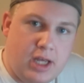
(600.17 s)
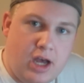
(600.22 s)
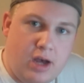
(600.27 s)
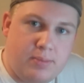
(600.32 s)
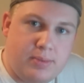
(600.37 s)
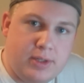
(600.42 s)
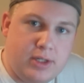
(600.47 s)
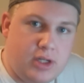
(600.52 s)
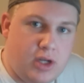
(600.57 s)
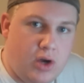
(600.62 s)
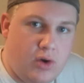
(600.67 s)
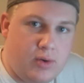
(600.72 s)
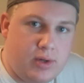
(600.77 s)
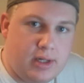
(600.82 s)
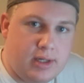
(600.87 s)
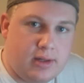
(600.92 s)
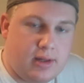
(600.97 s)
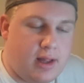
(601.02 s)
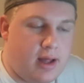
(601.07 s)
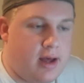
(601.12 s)
be up and
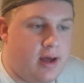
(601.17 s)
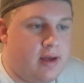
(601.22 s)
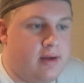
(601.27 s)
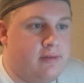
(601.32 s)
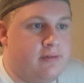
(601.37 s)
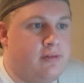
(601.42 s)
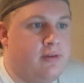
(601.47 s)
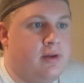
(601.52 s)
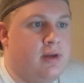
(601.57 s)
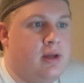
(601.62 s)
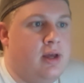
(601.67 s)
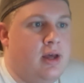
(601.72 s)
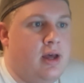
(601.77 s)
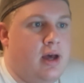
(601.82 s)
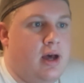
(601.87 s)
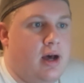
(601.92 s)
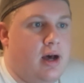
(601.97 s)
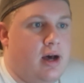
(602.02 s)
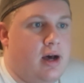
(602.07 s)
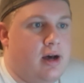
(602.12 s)
going and live.
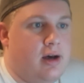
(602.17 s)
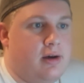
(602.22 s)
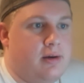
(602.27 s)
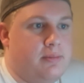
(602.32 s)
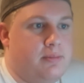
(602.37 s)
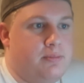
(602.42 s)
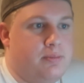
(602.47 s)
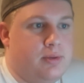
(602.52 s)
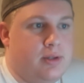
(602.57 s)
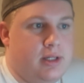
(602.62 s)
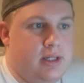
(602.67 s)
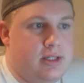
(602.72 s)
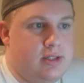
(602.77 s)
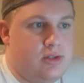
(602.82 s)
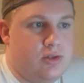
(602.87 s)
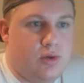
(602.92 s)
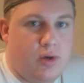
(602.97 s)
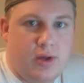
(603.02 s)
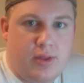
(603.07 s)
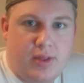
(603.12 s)

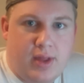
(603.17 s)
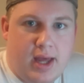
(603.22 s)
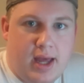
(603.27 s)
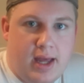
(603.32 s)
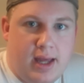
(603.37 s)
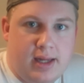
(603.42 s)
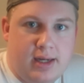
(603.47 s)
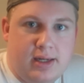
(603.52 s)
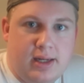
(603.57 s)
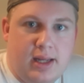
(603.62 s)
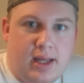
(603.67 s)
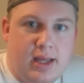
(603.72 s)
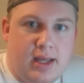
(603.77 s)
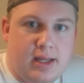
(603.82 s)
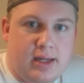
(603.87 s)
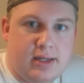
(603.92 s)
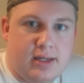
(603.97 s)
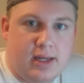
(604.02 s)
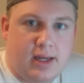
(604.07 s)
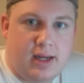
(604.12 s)
Please join that,
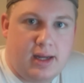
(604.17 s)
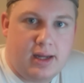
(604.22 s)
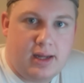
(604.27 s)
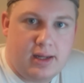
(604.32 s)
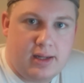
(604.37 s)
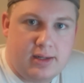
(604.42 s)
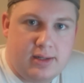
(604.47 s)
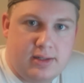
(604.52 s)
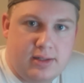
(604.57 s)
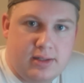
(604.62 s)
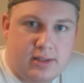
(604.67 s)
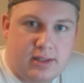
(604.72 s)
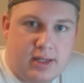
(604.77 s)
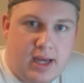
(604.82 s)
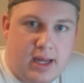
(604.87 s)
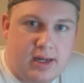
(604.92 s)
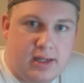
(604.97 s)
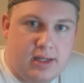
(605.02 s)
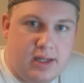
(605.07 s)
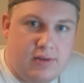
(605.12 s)
and
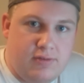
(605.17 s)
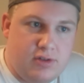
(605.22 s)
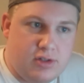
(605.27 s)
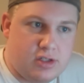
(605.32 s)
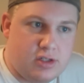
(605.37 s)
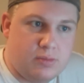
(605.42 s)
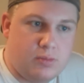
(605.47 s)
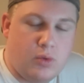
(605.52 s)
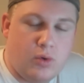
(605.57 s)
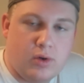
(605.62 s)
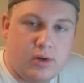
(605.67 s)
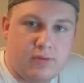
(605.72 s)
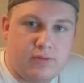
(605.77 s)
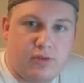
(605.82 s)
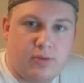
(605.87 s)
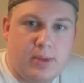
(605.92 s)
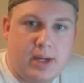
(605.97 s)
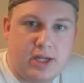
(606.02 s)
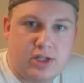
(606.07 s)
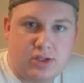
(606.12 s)
kind of give you some more
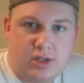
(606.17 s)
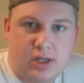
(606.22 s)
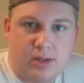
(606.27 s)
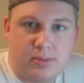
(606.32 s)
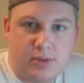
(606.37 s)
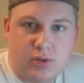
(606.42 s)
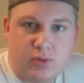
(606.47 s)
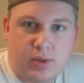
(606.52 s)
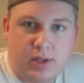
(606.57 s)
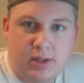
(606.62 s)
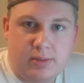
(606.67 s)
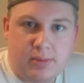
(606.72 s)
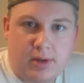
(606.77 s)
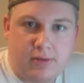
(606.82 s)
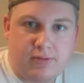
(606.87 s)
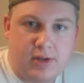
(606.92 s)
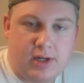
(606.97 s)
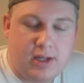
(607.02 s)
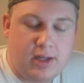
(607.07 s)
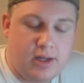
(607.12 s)
information in between
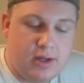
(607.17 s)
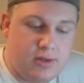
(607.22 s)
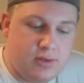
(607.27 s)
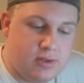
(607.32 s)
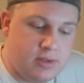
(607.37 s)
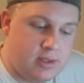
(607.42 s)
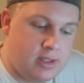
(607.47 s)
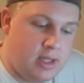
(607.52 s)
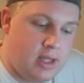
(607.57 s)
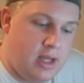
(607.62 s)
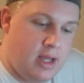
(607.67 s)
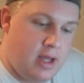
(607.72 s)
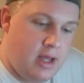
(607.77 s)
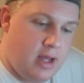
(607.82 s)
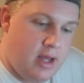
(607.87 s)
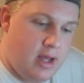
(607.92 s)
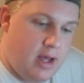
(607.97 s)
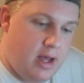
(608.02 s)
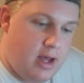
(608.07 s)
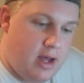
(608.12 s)
my videos.
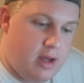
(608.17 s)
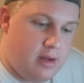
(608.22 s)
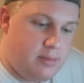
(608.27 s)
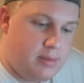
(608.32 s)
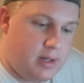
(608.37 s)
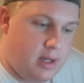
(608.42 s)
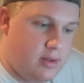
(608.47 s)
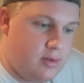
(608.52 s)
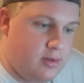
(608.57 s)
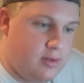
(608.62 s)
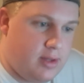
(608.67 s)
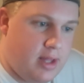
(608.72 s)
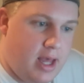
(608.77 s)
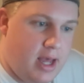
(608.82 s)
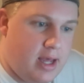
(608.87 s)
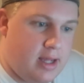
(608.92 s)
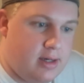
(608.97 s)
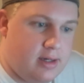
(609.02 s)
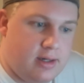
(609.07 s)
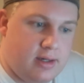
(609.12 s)
But other than
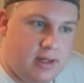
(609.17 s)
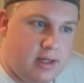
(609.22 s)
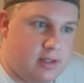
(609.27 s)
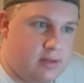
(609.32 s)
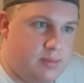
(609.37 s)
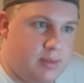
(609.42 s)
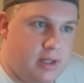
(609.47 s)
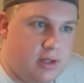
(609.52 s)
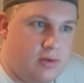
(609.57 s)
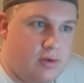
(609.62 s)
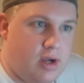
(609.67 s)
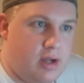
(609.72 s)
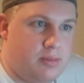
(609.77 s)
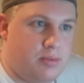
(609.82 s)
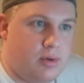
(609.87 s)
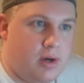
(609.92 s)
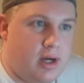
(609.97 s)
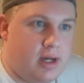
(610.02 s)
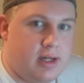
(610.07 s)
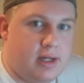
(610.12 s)
that, it's been a great
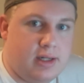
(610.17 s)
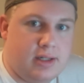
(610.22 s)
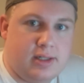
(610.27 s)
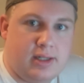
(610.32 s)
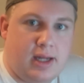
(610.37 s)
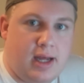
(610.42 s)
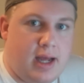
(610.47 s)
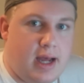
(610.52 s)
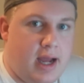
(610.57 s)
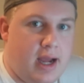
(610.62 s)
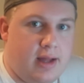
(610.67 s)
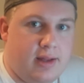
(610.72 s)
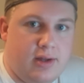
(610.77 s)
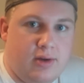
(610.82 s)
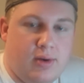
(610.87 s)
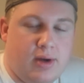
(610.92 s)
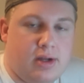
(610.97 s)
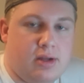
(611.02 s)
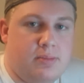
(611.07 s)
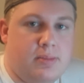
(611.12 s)
product. I
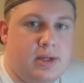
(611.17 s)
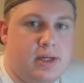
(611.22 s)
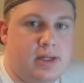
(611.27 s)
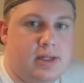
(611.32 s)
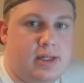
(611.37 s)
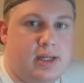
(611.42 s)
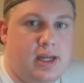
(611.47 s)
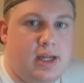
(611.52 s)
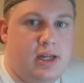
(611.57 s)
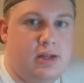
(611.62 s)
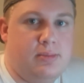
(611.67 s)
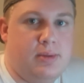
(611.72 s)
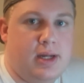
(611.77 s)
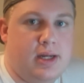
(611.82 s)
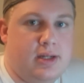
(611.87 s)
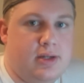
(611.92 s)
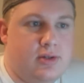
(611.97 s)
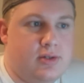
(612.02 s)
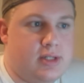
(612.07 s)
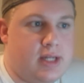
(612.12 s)
highly recommend it to
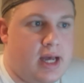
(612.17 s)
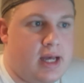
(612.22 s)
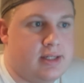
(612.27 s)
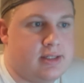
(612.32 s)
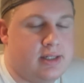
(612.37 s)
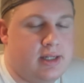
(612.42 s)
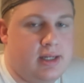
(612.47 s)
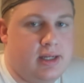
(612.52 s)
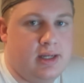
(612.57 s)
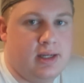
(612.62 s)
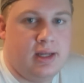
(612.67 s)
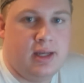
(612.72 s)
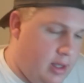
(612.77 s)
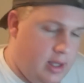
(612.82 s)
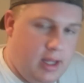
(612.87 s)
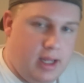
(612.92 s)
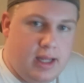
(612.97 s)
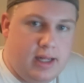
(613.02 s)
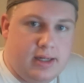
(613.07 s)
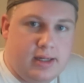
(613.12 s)
anybody who's asking,
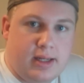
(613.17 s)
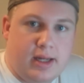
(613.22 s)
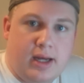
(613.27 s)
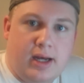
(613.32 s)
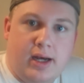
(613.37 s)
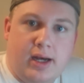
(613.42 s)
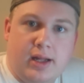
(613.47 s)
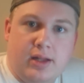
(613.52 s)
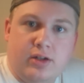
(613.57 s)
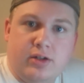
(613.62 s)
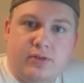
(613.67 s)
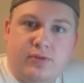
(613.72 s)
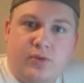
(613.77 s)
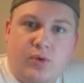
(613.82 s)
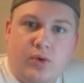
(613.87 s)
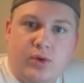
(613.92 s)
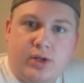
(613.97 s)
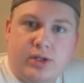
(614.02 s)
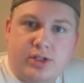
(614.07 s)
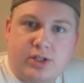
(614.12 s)
and I look
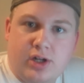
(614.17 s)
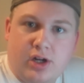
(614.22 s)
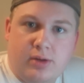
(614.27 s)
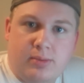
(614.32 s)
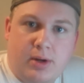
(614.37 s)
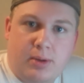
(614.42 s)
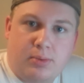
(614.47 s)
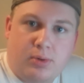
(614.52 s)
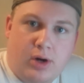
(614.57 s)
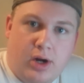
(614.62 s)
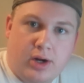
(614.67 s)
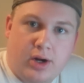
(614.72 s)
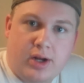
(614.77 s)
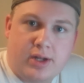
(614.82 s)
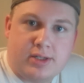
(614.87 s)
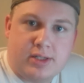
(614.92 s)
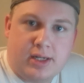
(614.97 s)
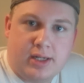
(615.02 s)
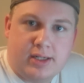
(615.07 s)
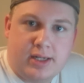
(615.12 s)
forward to sharing my
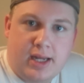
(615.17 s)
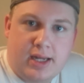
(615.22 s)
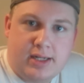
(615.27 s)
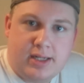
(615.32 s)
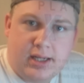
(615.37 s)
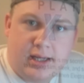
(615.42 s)
progress on day